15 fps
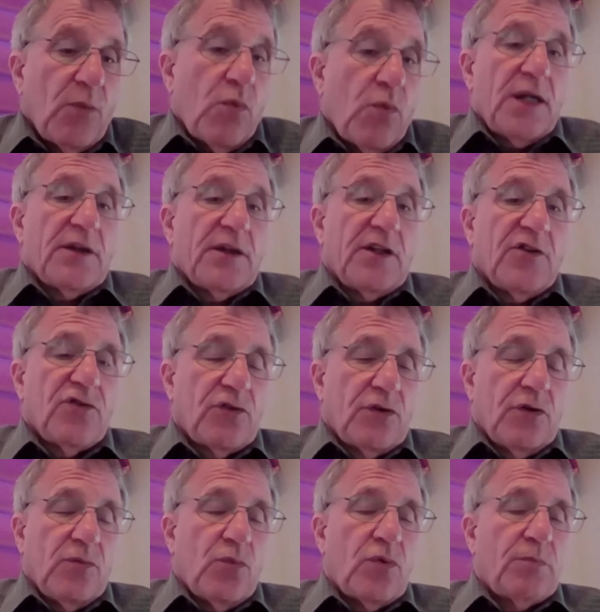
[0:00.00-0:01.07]
I want this
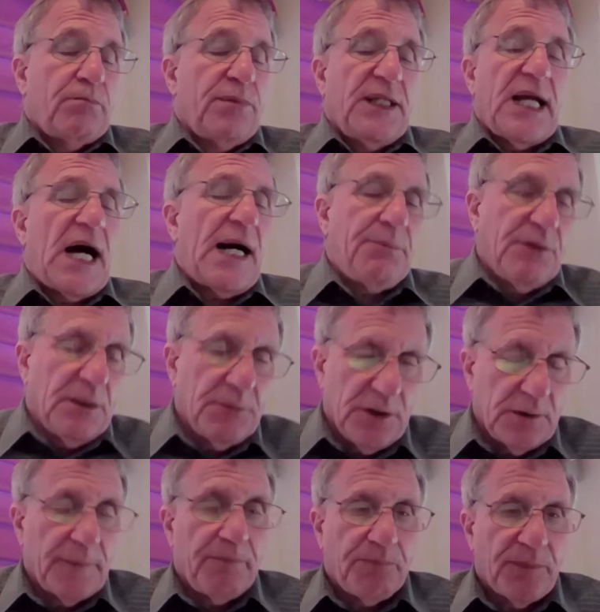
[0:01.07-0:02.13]
to be
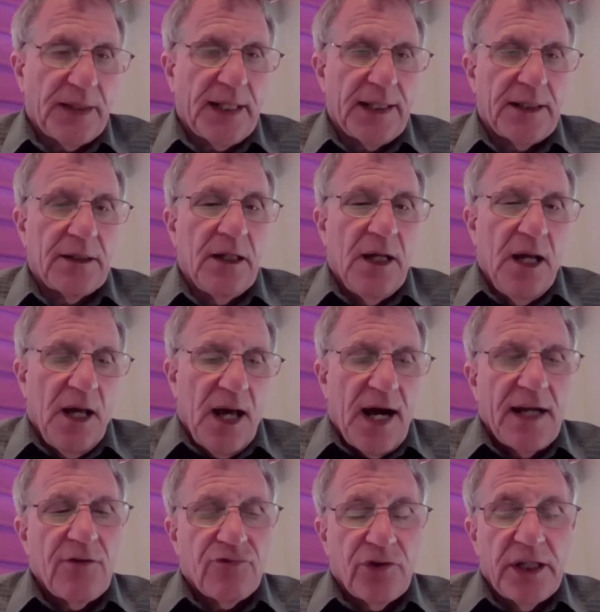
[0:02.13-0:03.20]
optimal. And
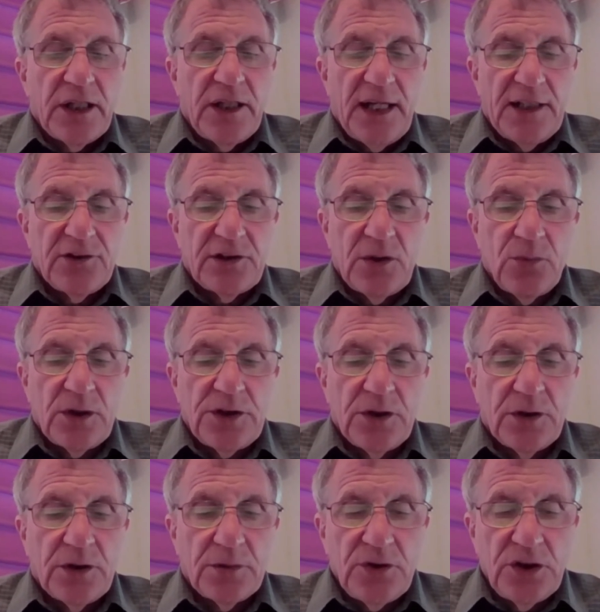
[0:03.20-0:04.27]
I have realized that when
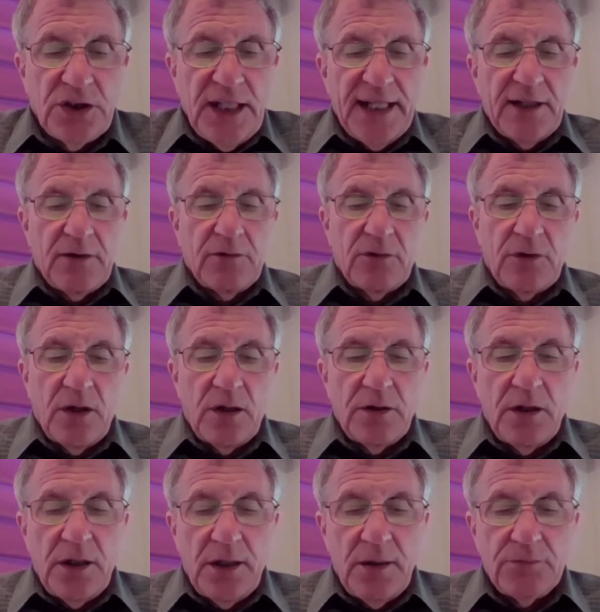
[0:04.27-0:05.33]
you take
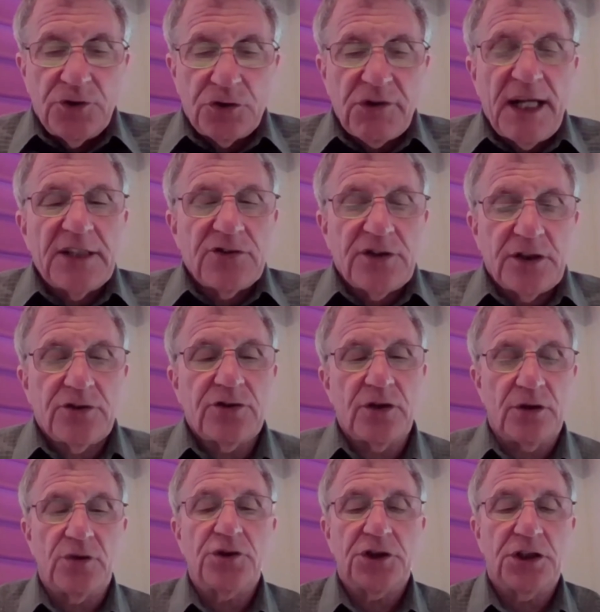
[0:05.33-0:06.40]
drastic
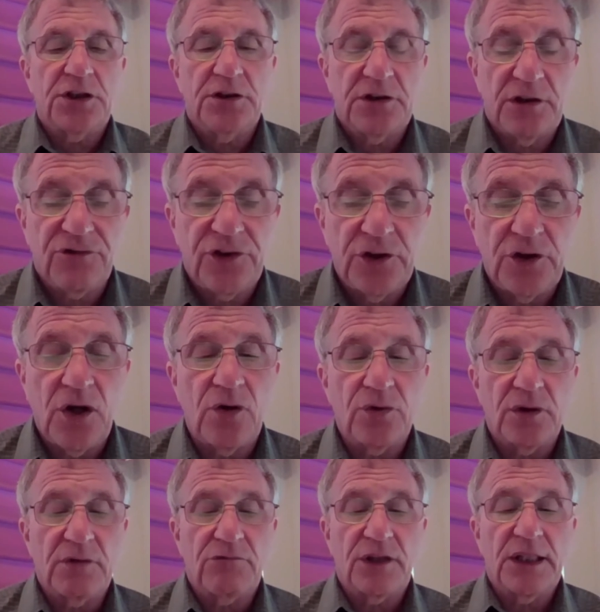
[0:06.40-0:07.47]
solutions, if you
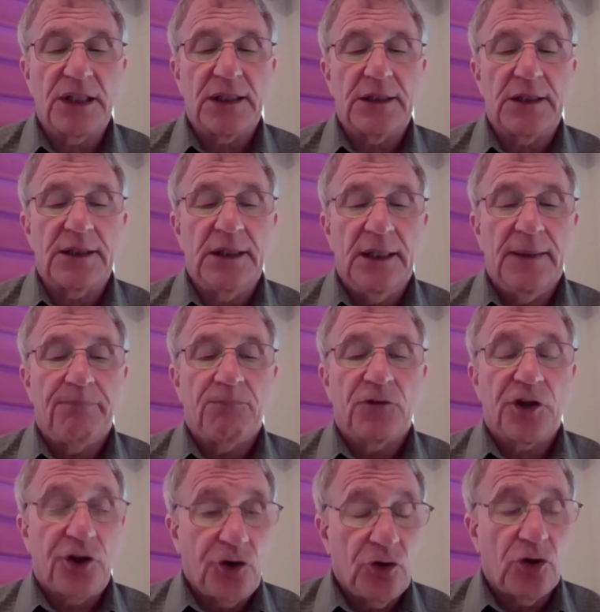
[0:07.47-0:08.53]
don't really
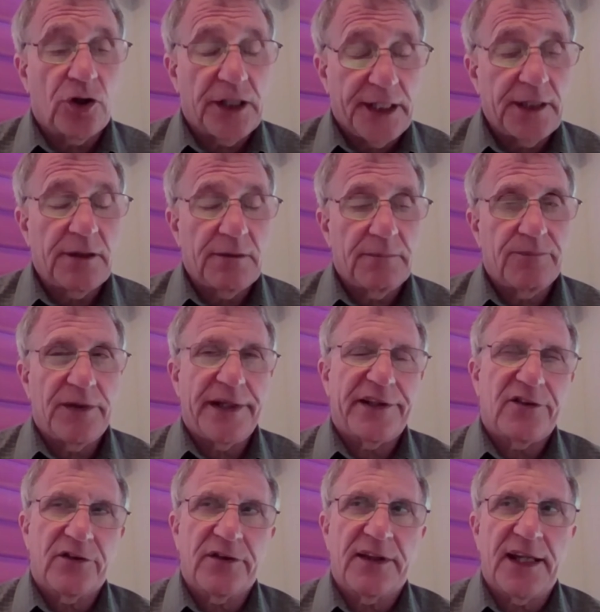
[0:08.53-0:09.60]
cure
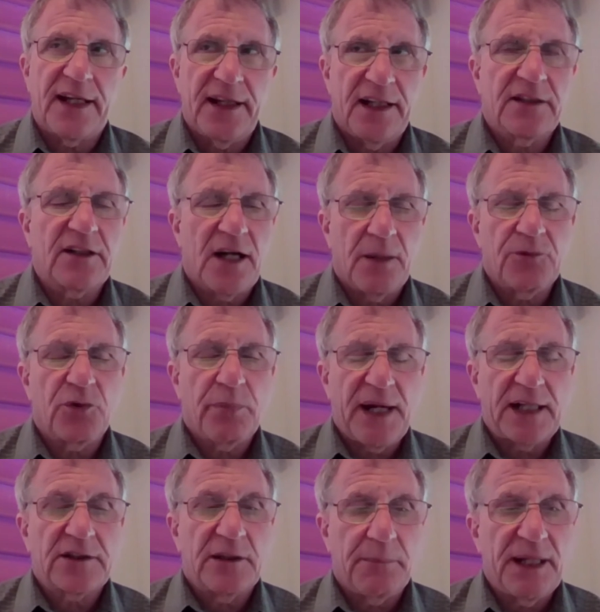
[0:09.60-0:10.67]
it comes
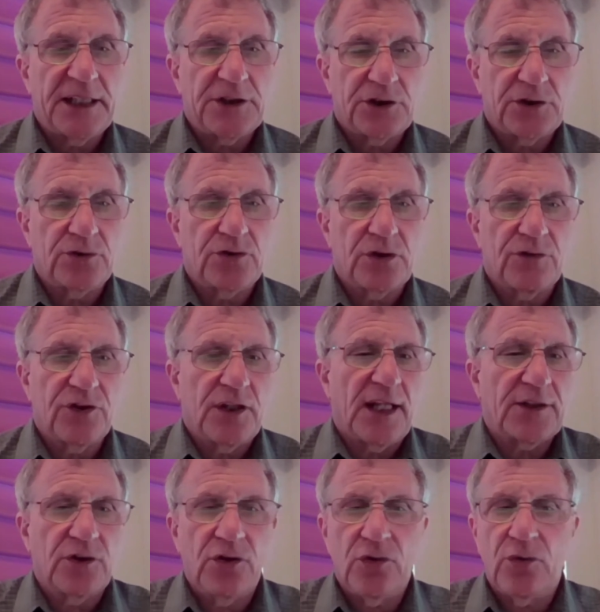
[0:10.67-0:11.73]
back to bite you. So if
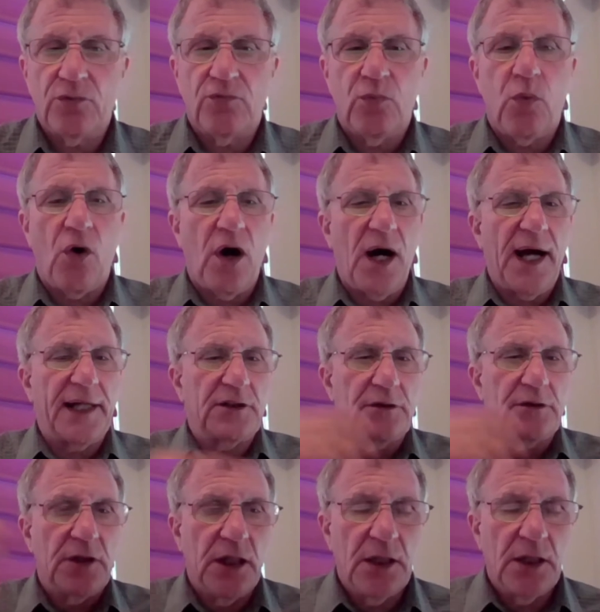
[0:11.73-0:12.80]
you do
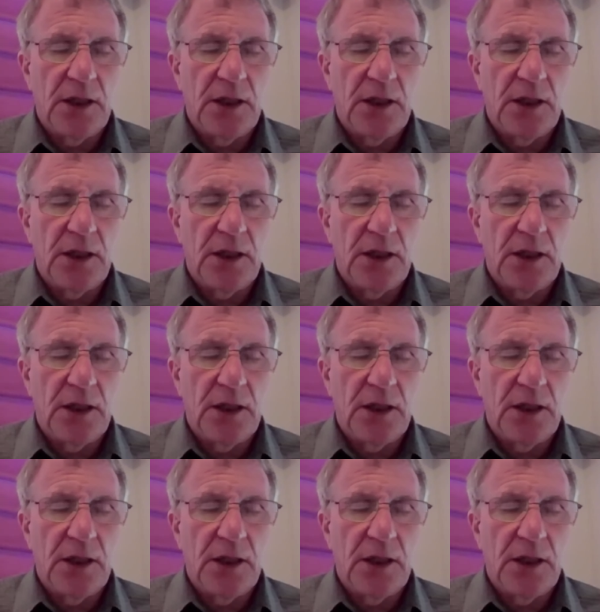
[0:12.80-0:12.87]
wide